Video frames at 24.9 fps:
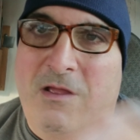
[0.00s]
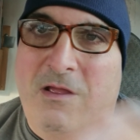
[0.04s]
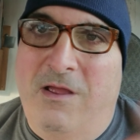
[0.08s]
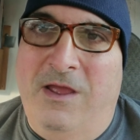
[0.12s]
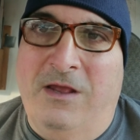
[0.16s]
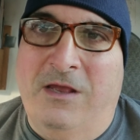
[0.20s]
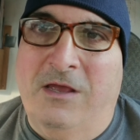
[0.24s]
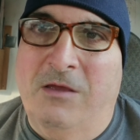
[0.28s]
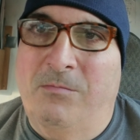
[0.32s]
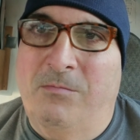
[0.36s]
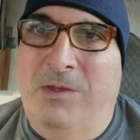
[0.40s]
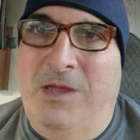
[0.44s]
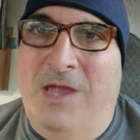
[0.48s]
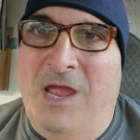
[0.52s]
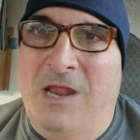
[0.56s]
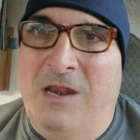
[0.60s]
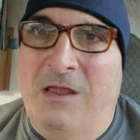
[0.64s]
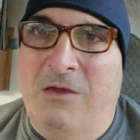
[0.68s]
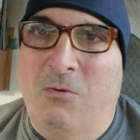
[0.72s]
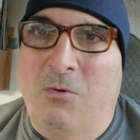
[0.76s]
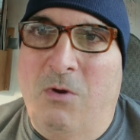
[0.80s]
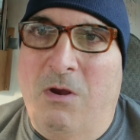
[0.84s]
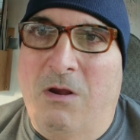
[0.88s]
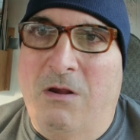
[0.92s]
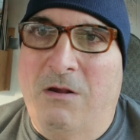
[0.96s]
It could be
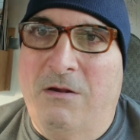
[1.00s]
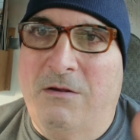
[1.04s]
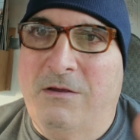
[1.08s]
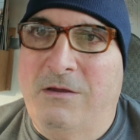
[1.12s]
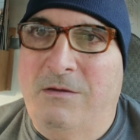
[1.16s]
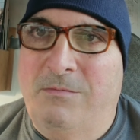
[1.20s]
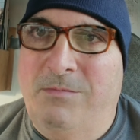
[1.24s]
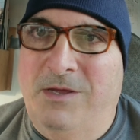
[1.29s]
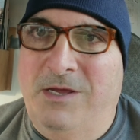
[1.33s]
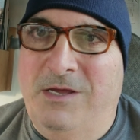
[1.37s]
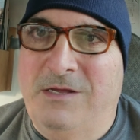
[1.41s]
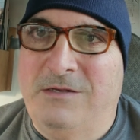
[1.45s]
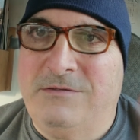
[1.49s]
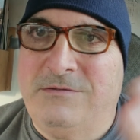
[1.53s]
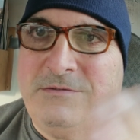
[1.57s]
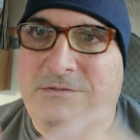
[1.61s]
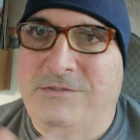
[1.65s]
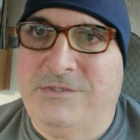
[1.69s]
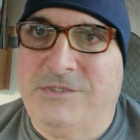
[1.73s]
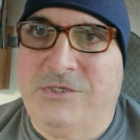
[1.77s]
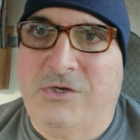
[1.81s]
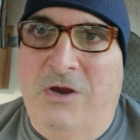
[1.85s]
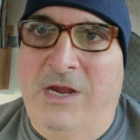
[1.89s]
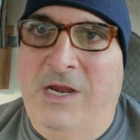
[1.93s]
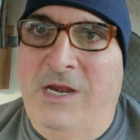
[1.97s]
anywhere. It could be a
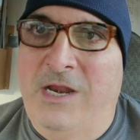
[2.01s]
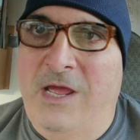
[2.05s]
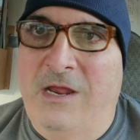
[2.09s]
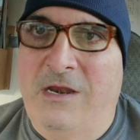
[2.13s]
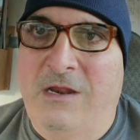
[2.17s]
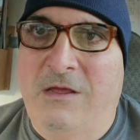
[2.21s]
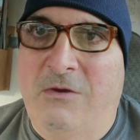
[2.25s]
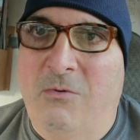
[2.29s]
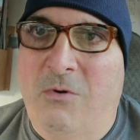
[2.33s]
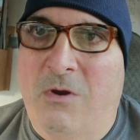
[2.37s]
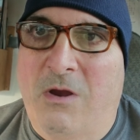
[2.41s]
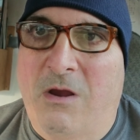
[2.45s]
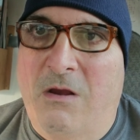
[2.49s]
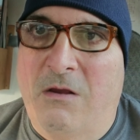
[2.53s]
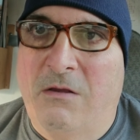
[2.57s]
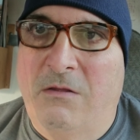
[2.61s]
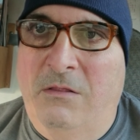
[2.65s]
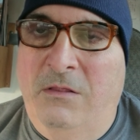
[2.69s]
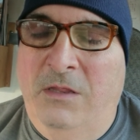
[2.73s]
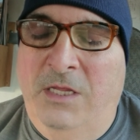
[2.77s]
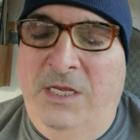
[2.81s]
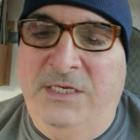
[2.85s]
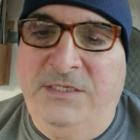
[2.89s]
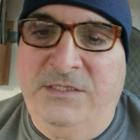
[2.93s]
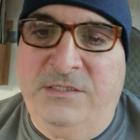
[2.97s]
train anywhere. At
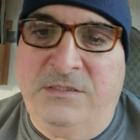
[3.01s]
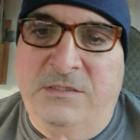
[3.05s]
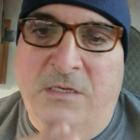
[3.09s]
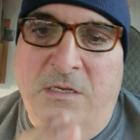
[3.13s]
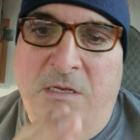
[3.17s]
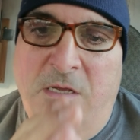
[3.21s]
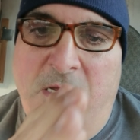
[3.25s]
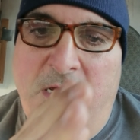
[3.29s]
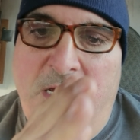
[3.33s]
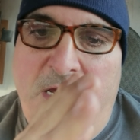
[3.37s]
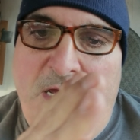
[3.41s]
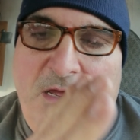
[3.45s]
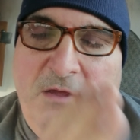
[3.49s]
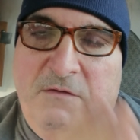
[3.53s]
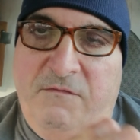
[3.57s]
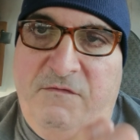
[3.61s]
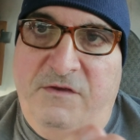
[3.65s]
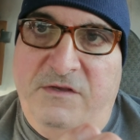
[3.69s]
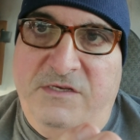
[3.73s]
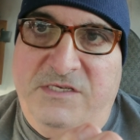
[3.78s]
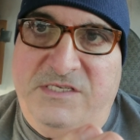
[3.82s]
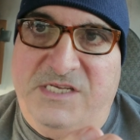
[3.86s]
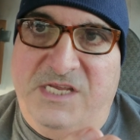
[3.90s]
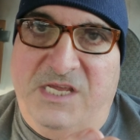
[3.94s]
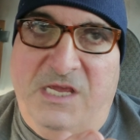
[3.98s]
least if
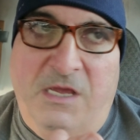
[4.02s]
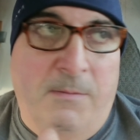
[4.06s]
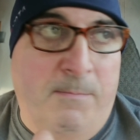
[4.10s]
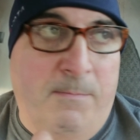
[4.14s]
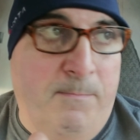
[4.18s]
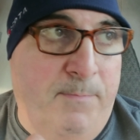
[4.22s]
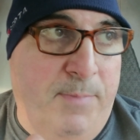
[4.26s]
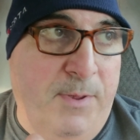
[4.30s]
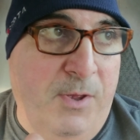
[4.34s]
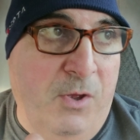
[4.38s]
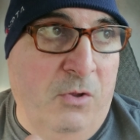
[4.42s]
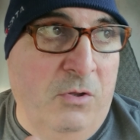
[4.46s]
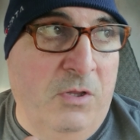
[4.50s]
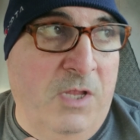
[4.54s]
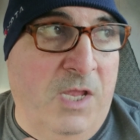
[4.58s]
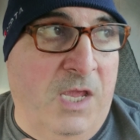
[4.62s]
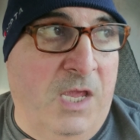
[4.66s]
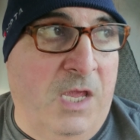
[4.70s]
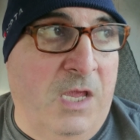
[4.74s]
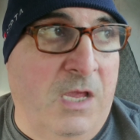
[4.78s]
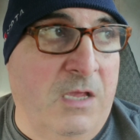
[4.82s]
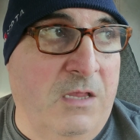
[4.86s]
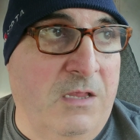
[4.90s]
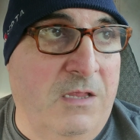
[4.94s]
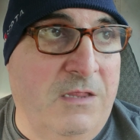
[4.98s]
you see a
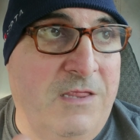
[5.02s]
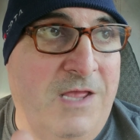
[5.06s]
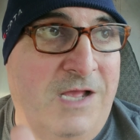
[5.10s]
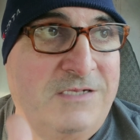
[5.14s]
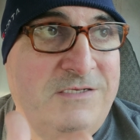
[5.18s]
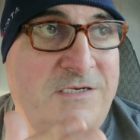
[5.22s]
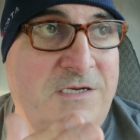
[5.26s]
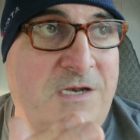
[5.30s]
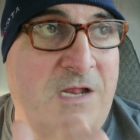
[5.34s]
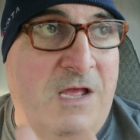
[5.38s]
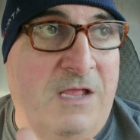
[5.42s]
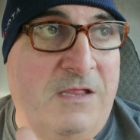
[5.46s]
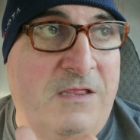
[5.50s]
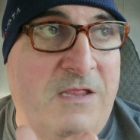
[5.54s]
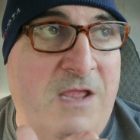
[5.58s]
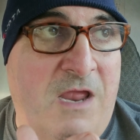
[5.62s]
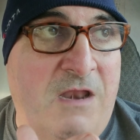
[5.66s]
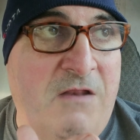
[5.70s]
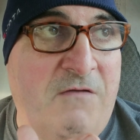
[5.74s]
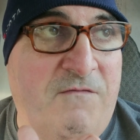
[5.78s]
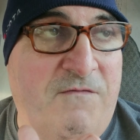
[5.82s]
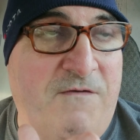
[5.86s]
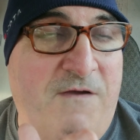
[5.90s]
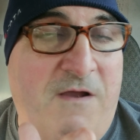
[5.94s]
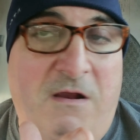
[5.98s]
building that's an
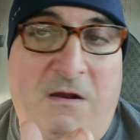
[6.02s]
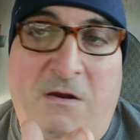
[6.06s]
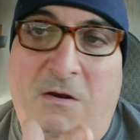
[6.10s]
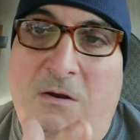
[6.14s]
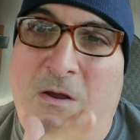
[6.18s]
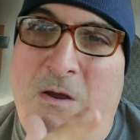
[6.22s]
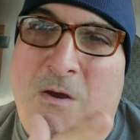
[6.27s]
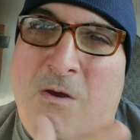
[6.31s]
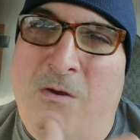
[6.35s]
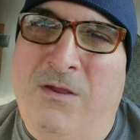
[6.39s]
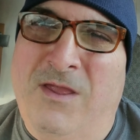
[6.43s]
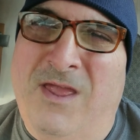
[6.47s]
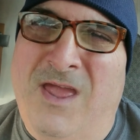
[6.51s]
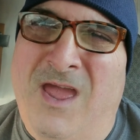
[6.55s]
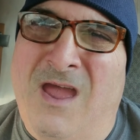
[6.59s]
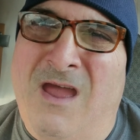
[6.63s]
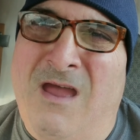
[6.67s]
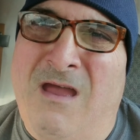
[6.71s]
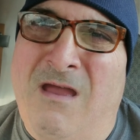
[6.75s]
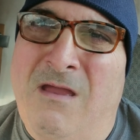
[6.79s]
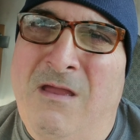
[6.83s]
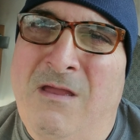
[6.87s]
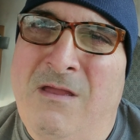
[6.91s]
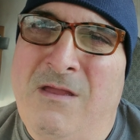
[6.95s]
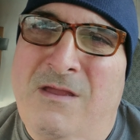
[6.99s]
identifier, oh
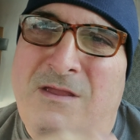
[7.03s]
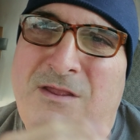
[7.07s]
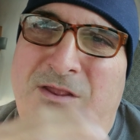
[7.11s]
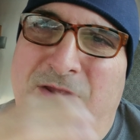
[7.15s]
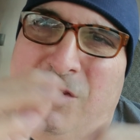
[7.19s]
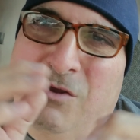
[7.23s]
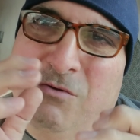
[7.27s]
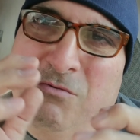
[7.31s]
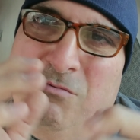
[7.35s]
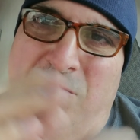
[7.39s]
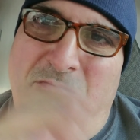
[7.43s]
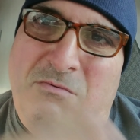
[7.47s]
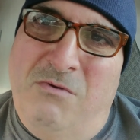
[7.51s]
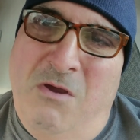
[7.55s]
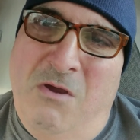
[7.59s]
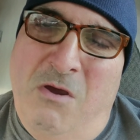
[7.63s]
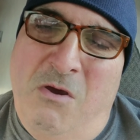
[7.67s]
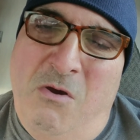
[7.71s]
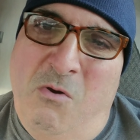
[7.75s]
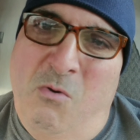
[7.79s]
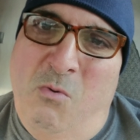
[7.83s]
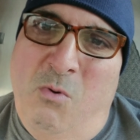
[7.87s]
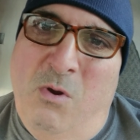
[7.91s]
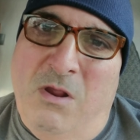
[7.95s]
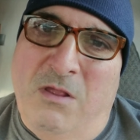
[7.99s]
yeah, you
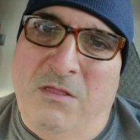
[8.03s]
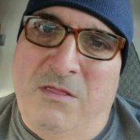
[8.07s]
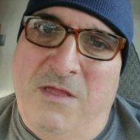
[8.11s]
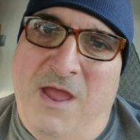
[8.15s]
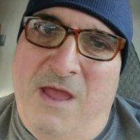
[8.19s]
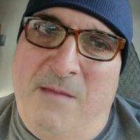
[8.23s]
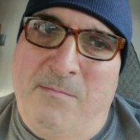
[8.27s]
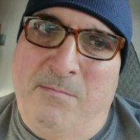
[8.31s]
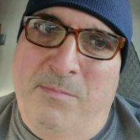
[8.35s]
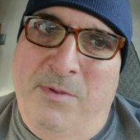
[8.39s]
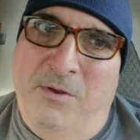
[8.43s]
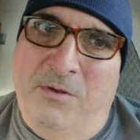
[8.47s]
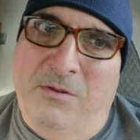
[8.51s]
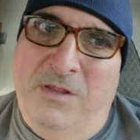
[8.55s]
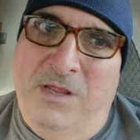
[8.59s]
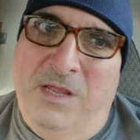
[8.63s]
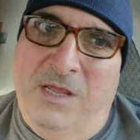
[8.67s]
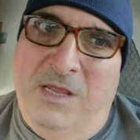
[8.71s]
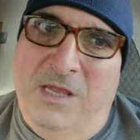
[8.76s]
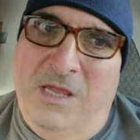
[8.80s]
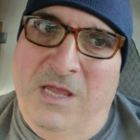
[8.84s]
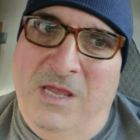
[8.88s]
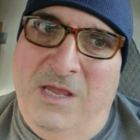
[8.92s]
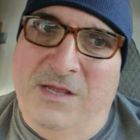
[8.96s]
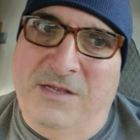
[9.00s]
know where that
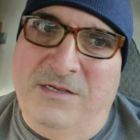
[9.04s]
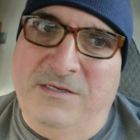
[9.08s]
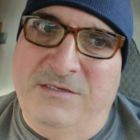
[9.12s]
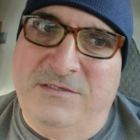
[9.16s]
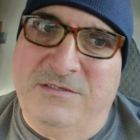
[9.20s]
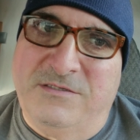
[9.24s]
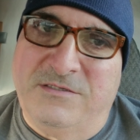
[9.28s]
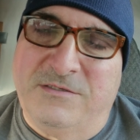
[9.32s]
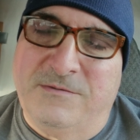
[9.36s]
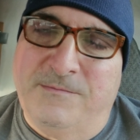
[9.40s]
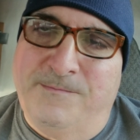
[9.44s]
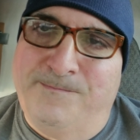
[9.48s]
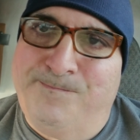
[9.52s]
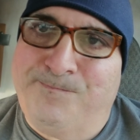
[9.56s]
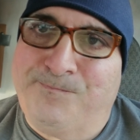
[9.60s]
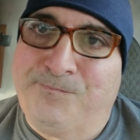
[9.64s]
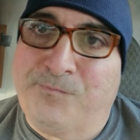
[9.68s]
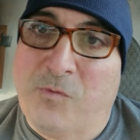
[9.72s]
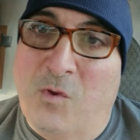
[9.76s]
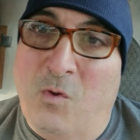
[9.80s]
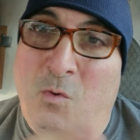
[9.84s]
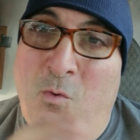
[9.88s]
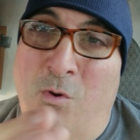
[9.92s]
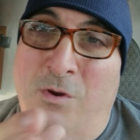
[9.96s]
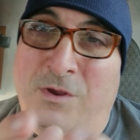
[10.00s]
building is,
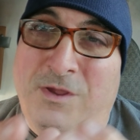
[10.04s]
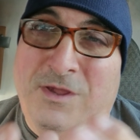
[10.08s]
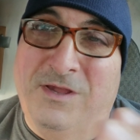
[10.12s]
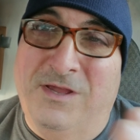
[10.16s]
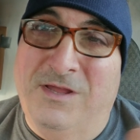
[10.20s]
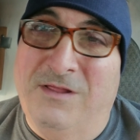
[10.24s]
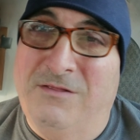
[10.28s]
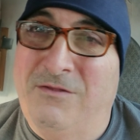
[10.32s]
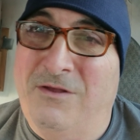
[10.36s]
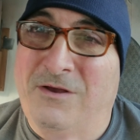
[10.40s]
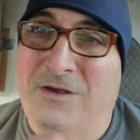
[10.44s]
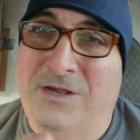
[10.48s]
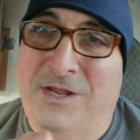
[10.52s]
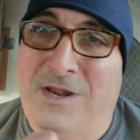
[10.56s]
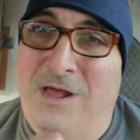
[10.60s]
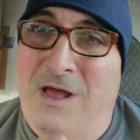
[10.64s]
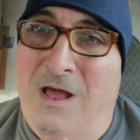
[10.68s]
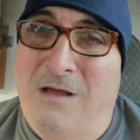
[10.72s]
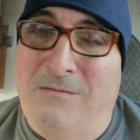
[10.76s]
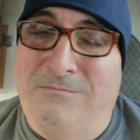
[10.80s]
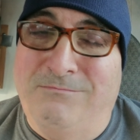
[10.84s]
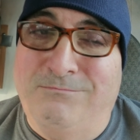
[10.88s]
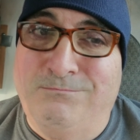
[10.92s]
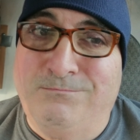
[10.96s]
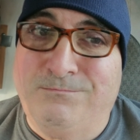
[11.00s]
or you can look it
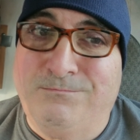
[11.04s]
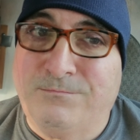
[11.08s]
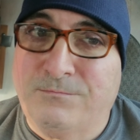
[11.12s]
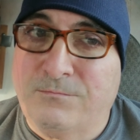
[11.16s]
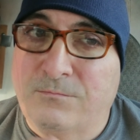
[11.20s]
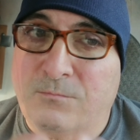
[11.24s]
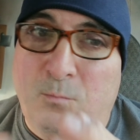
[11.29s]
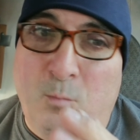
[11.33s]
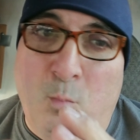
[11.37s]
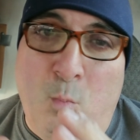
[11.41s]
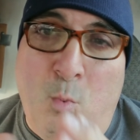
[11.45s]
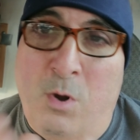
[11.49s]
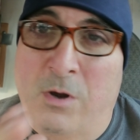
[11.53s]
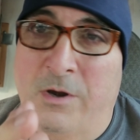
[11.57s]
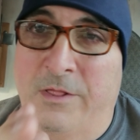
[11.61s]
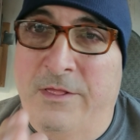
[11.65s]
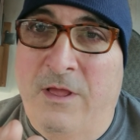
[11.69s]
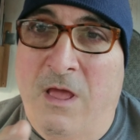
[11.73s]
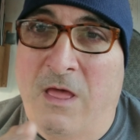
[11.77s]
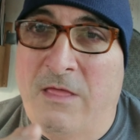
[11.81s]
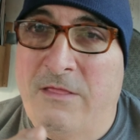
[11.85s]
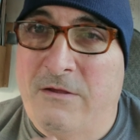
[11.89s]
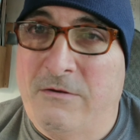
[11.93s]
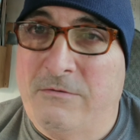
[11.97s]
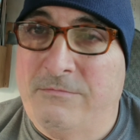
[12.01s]
up, one or the
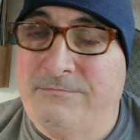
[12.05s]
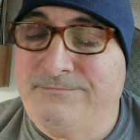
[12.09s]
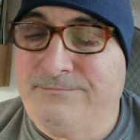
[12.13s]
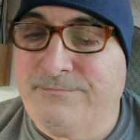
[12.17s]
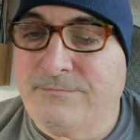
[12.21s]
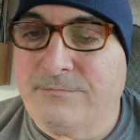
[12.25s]
other.